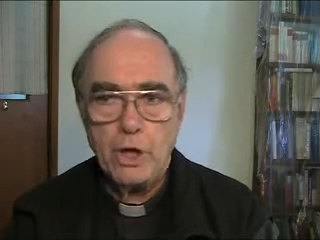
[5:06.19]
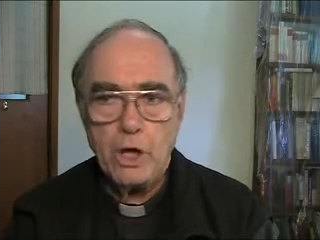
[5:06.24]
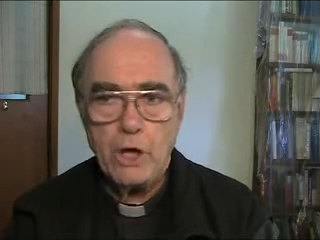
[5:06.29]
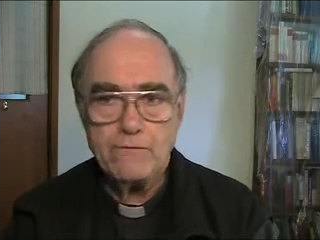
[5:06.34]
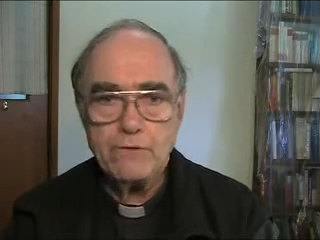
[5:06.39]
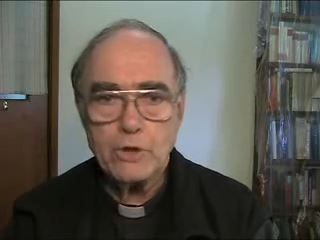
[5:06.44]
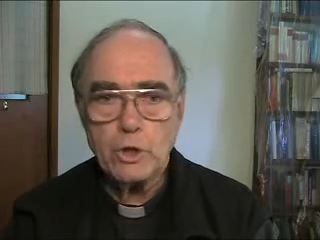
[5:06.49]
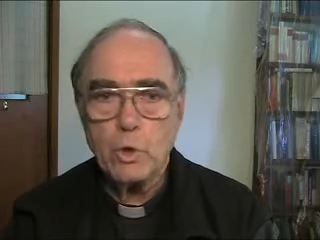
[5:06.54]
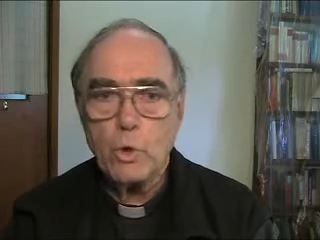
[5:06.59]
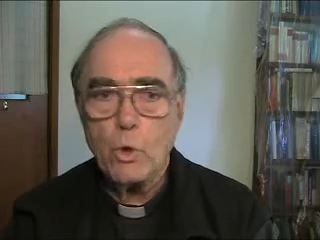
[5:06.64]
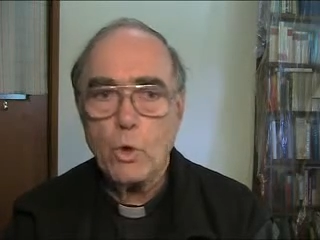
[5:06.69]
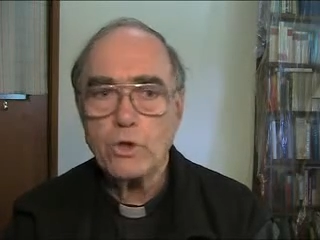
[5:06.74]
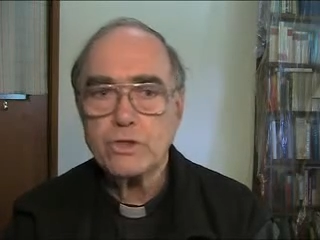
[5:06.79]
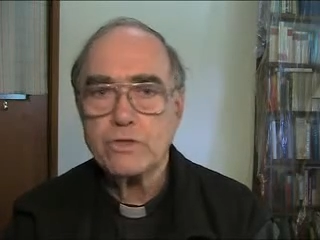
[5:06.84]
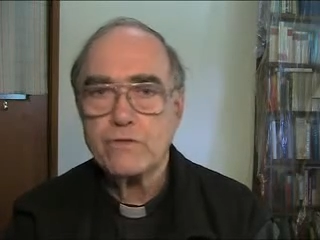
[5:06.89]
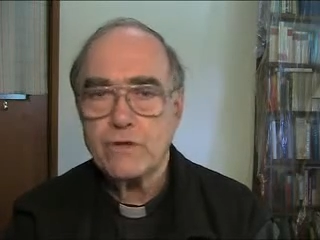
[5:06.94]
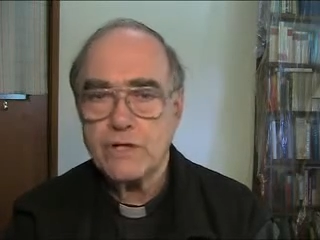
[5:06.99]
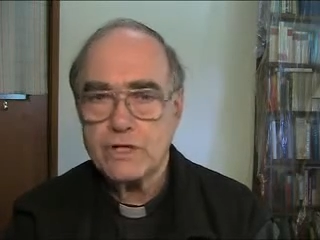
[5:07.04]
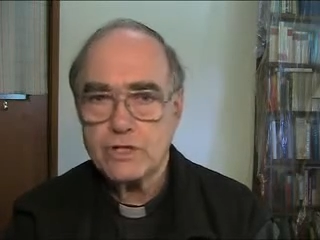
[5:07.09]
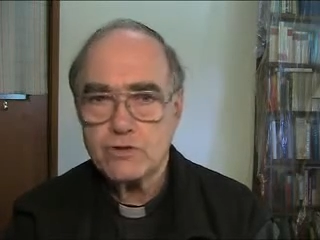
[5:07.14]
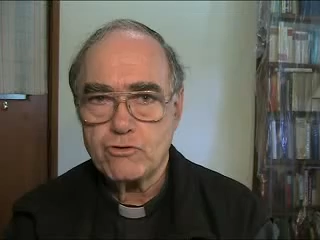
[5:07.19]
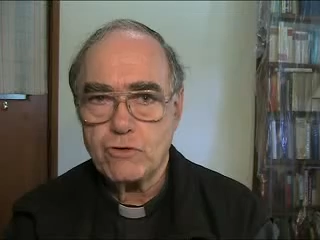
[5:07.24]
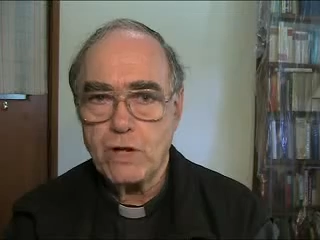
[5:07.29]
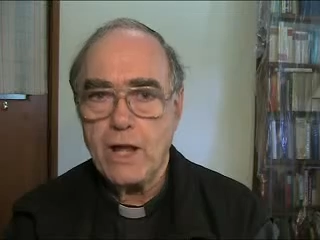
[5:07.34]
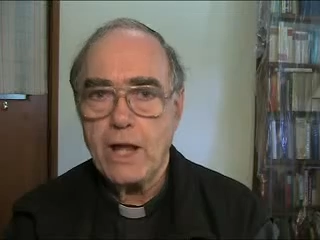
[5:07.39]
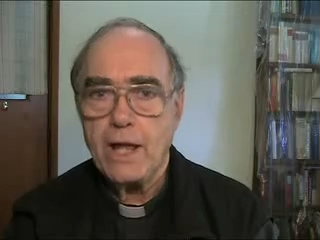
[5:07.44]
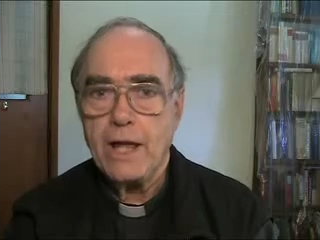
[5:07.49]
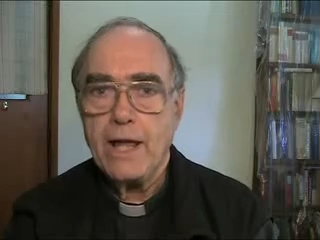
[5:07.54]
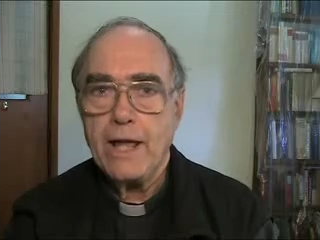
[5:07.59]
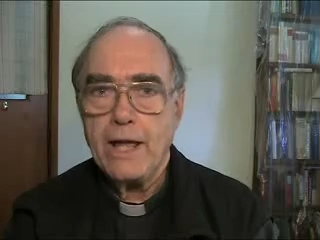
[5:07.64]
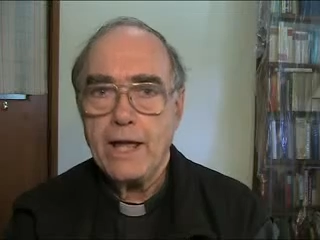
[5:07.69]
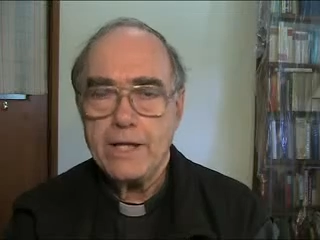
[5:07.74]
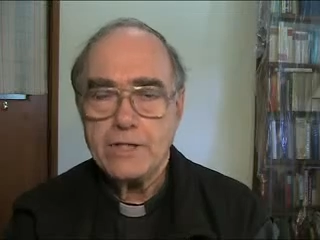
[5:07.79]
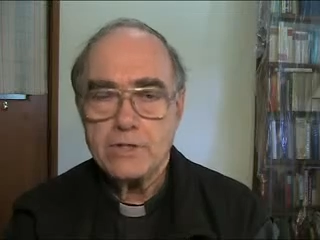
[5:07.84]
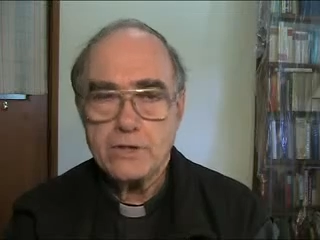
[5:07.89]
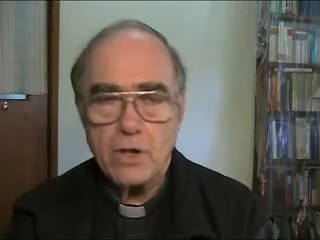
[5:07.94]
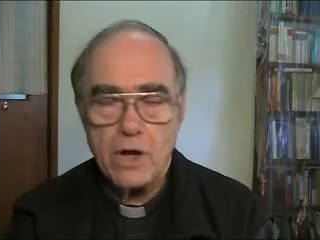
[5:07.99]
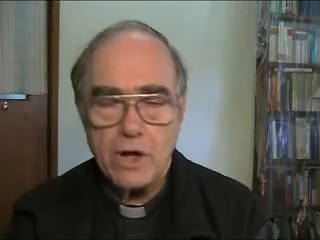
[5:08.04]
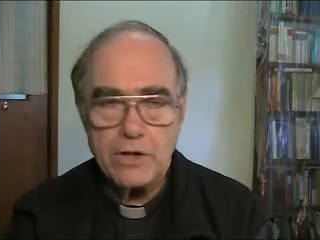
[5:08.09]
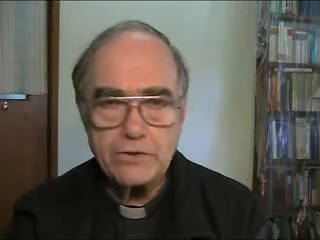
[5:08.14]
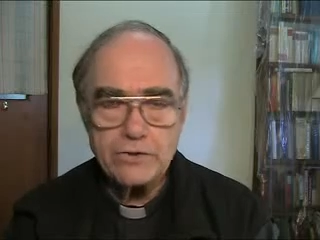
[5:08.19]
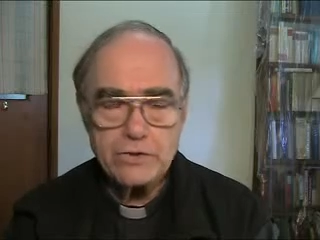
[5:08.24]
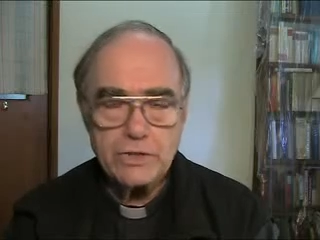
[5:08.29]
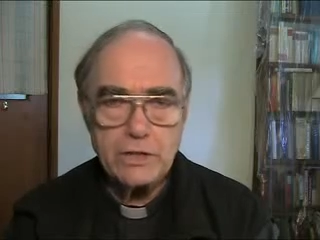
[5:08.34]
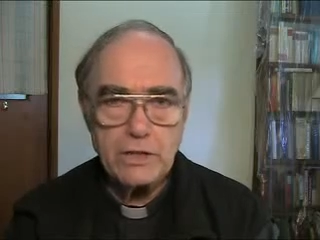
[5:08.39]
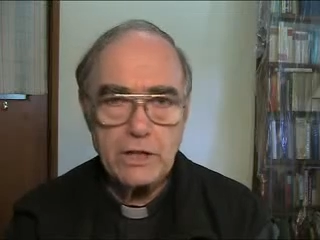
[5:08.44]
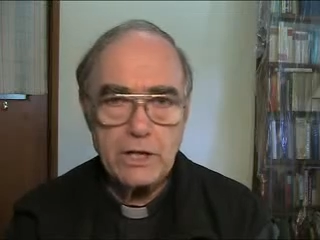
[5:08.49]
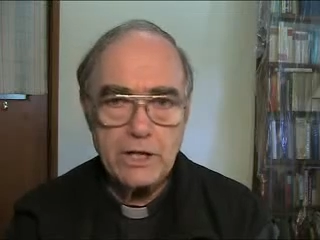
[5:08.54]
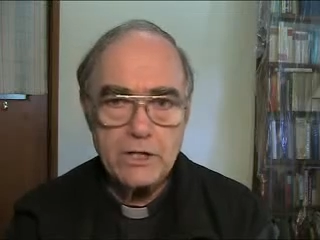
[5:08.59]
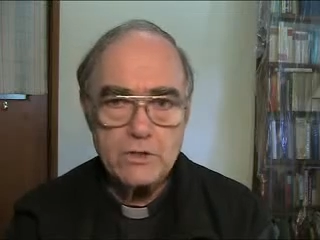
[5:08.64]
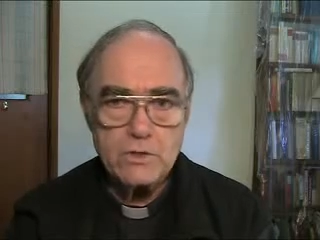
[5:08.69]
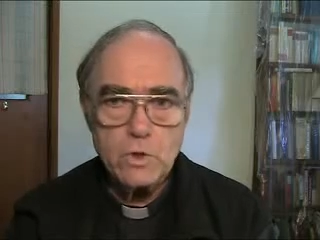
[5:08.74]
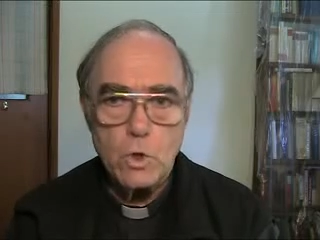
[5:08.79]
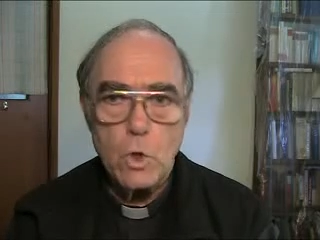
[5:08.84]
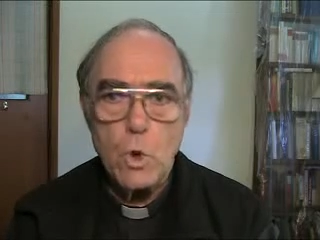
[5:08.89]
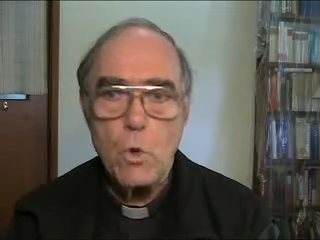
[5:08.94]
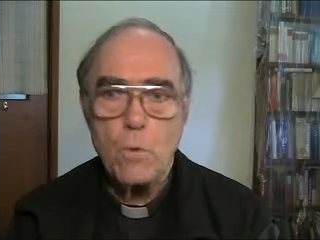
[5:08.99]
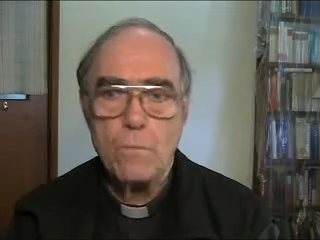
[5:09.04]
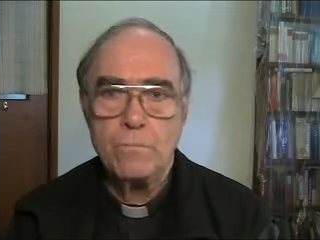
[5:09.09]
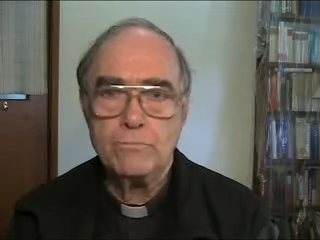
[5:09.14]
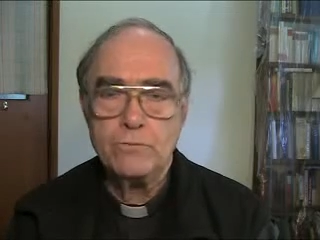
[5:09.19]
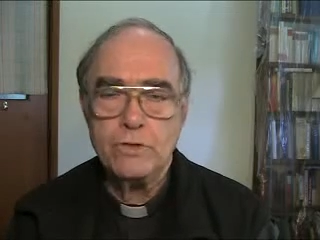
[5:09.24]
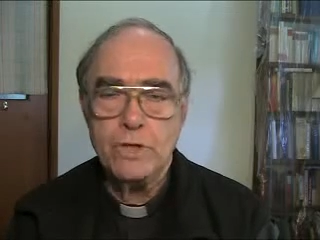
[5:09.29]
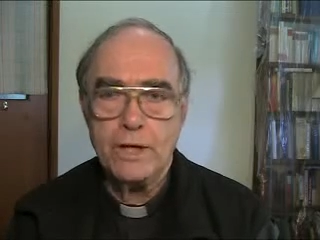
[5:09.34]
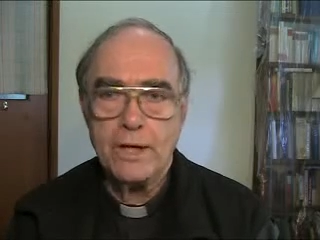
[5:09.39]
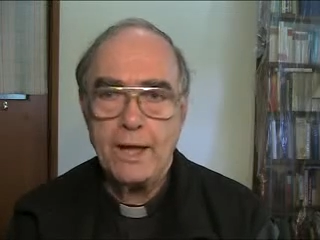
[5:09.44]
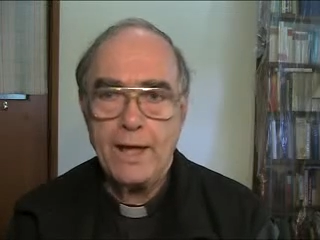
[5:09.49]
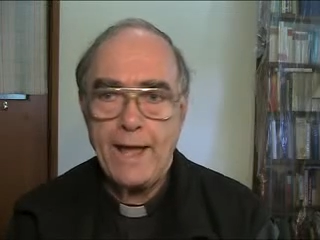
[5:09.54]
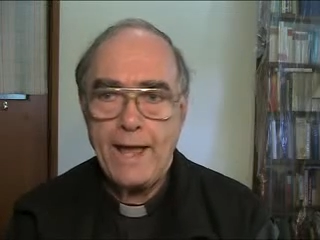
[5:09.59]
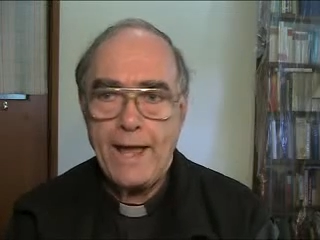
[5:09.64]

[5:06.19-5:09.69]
over the course of history is constantly assumed,